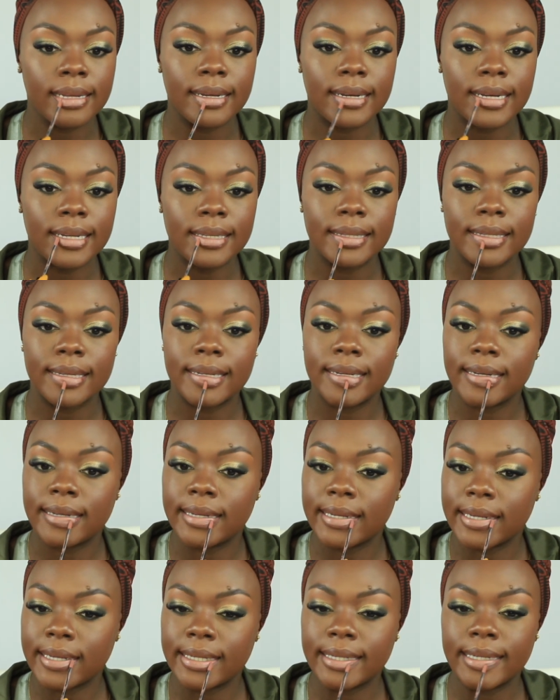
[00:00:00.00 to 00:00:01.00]
I
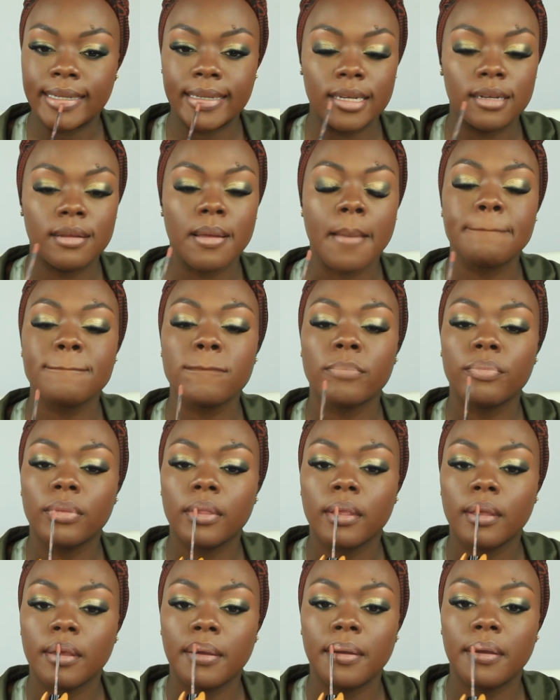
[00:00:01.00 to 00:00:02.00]
love
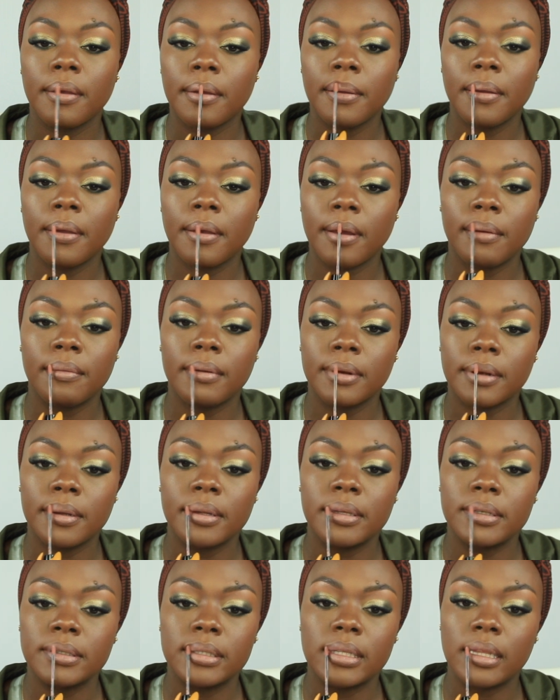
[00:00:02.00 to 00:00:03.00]

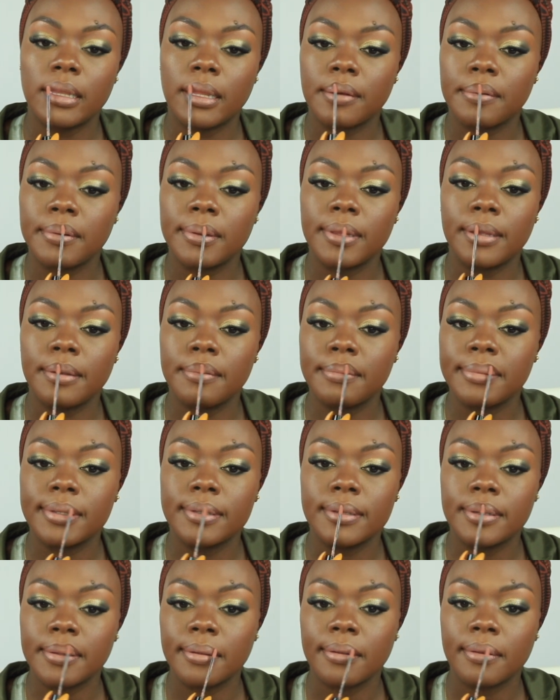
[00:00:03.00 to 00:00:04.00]
CoverGirl's liquid lips.
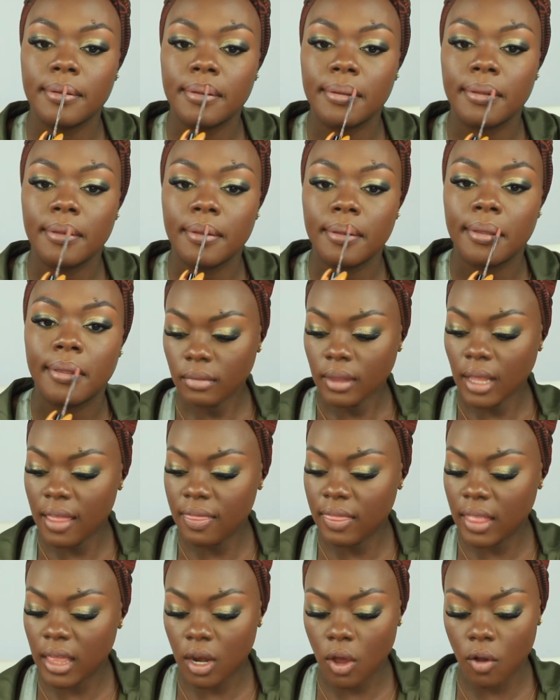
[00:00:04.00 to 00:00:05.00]

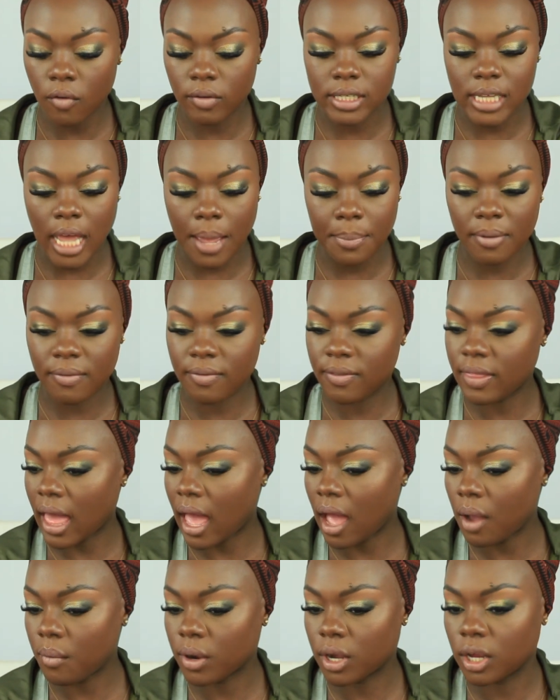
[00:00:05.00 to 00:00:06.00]
And then over top of
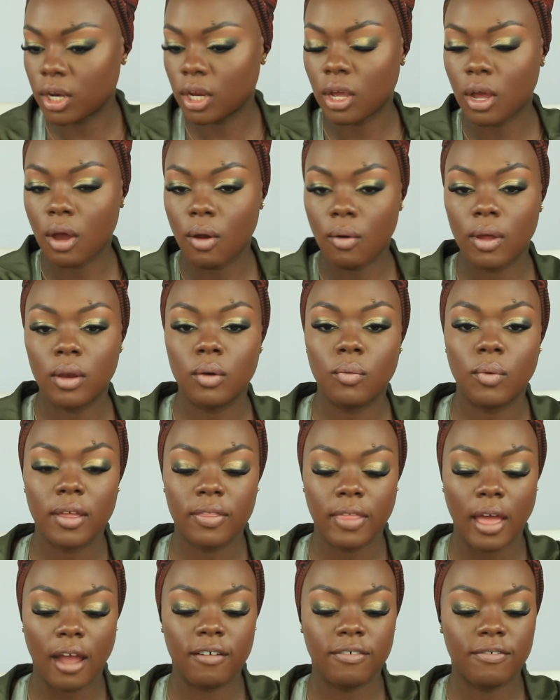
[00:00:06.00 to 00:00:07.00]
that, we're going to go in
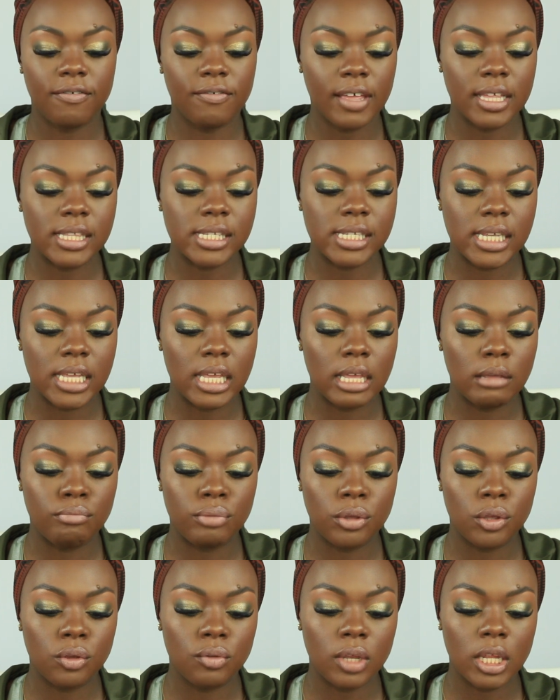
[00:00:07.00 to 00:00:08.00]
with our Fenty
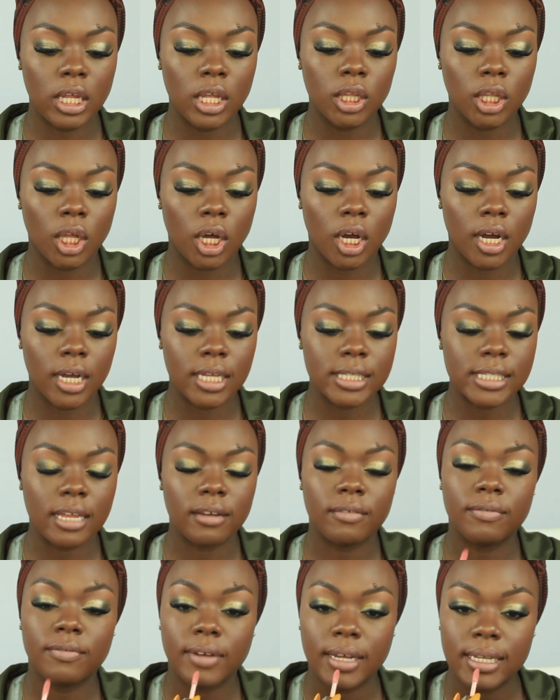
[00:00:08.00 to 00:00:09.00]
Beauty Gloss
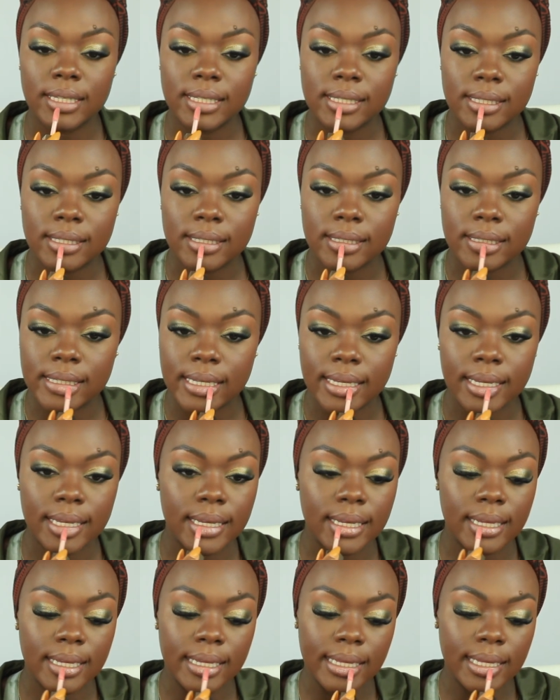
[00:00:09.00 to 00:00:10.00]
and
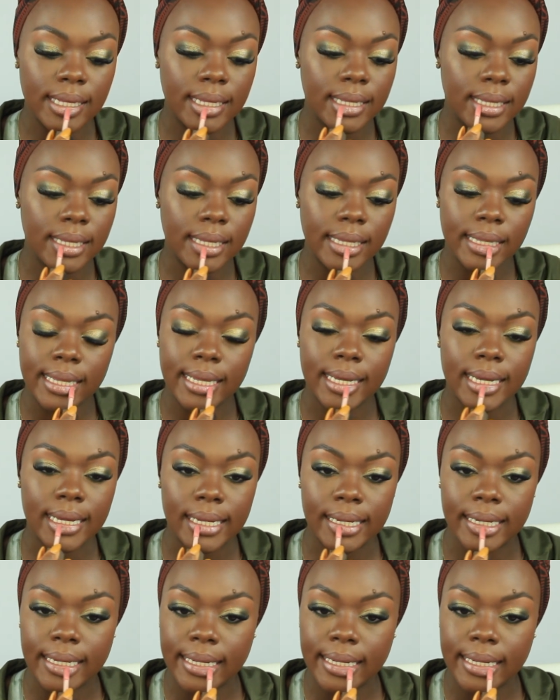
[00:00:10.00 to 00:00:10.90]
Fussy. Yeah.